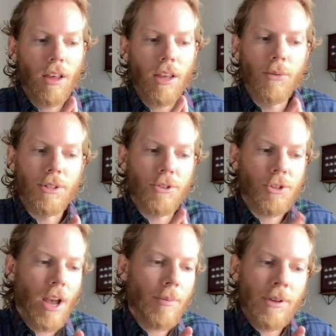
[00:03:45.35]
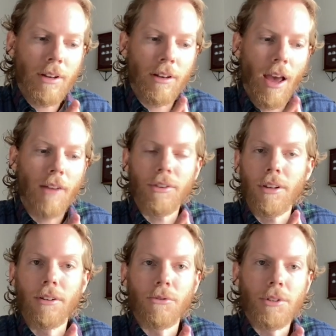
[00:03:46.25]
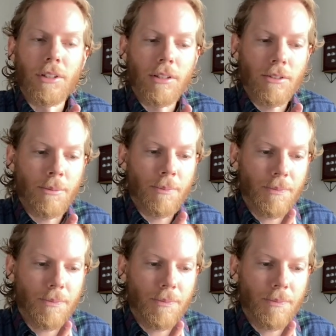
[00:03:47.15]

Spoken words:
He was a champion and advocate of realism.